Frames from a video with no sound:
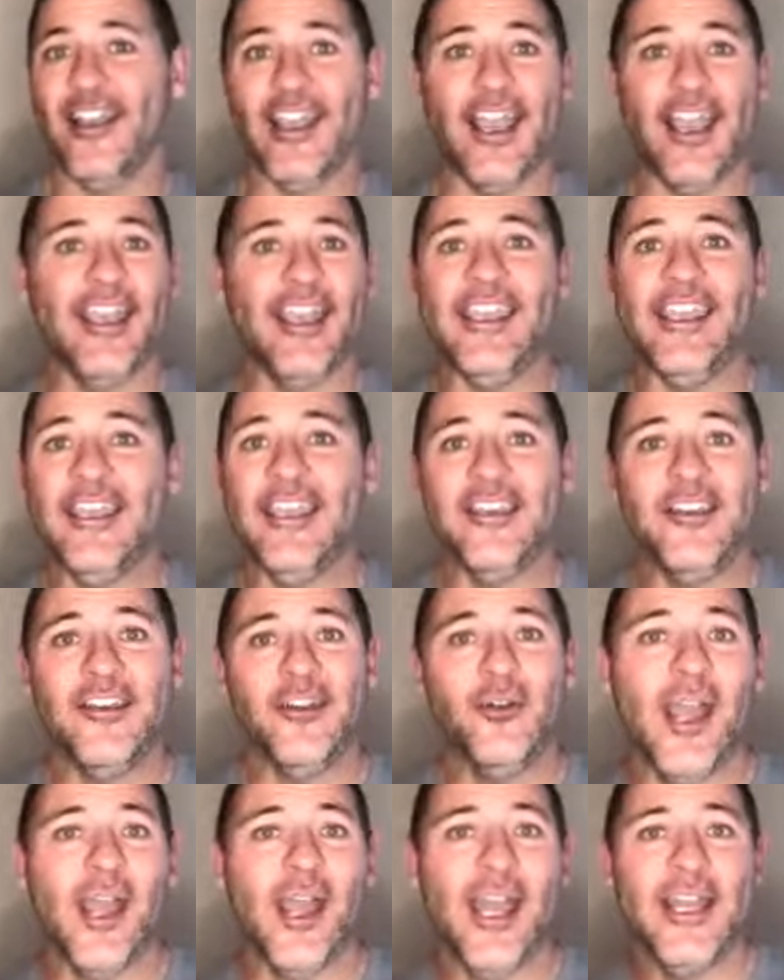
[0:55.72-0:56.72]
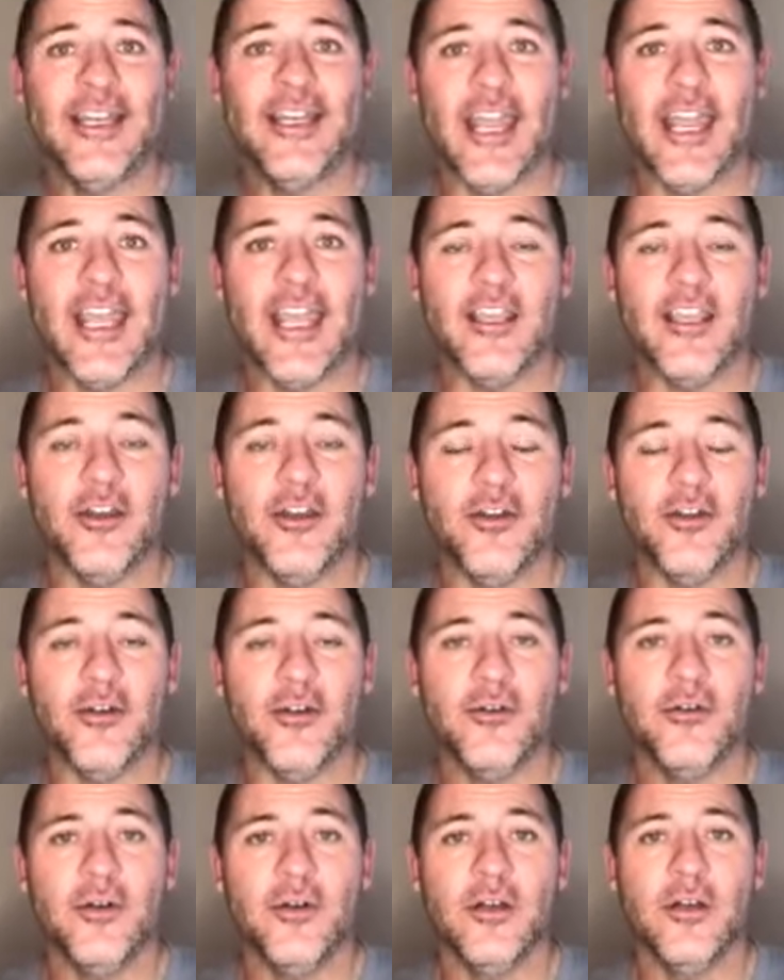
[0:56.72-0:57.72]
EQ and
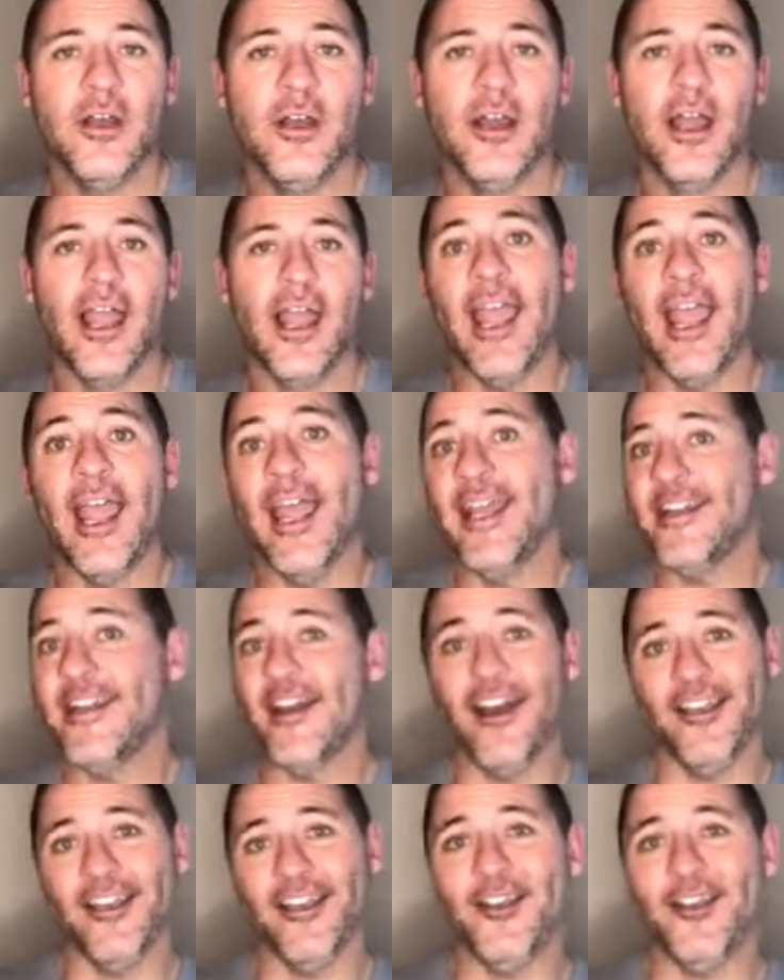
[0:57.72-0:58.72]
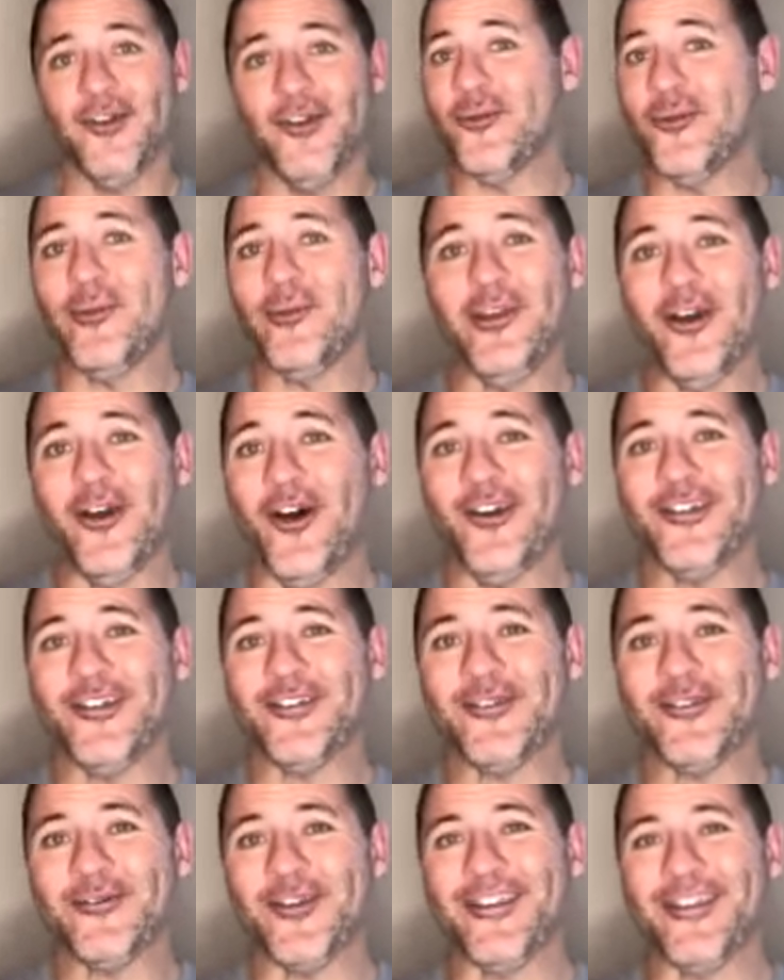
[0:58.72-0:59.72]
AQ and IQ, to be honest
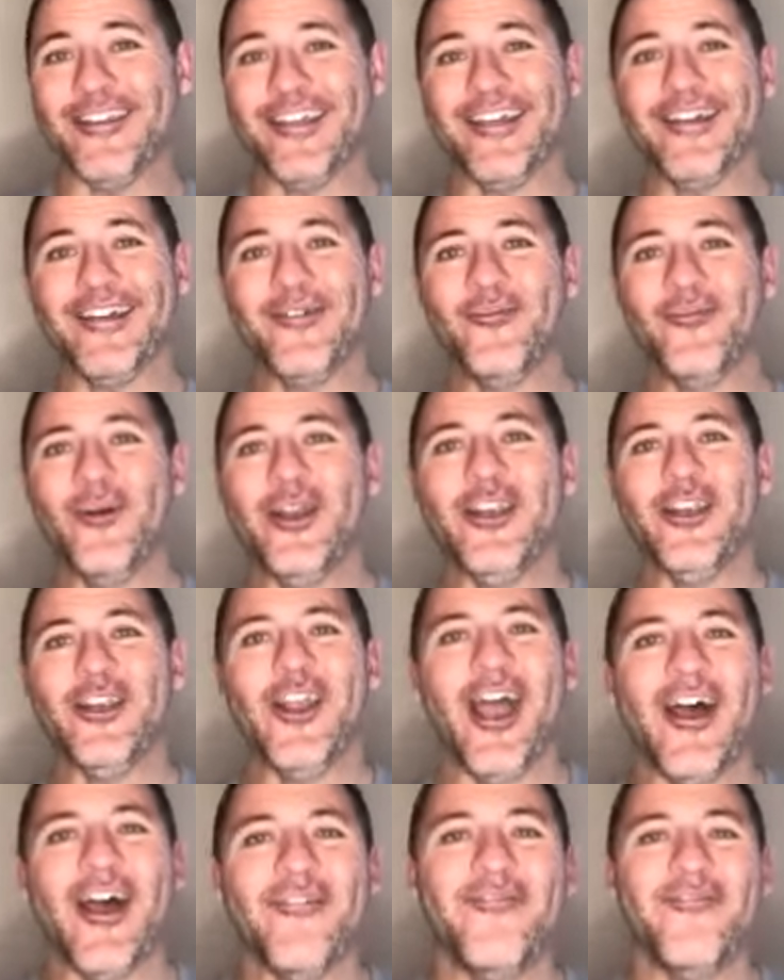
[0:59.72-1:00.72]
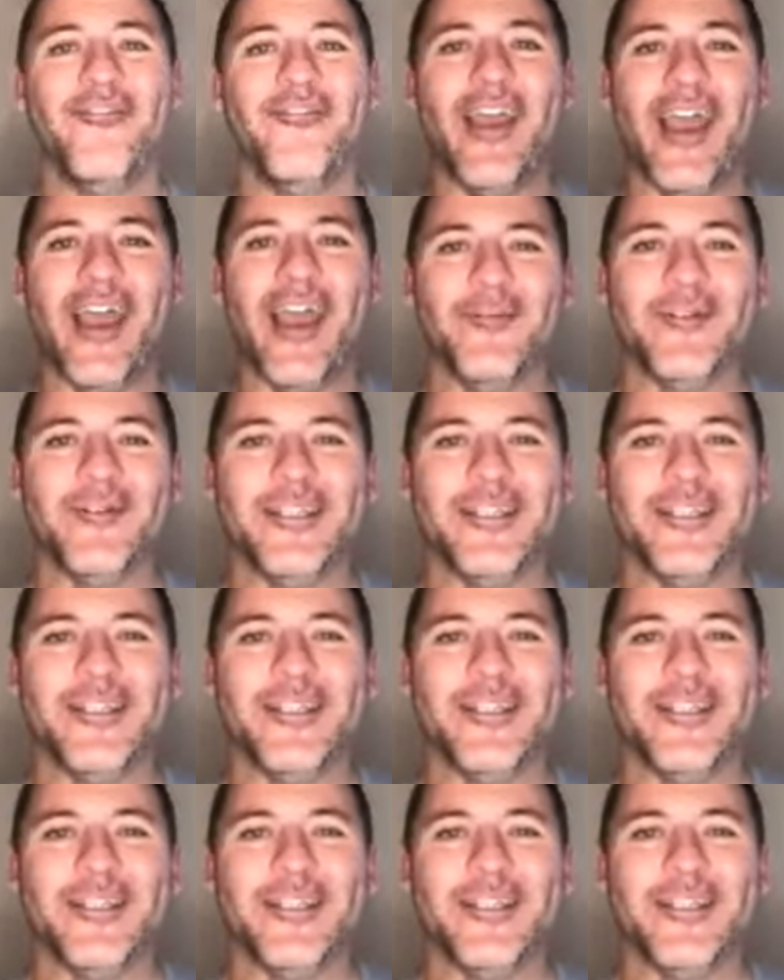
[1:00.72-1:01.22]
with you. When you have families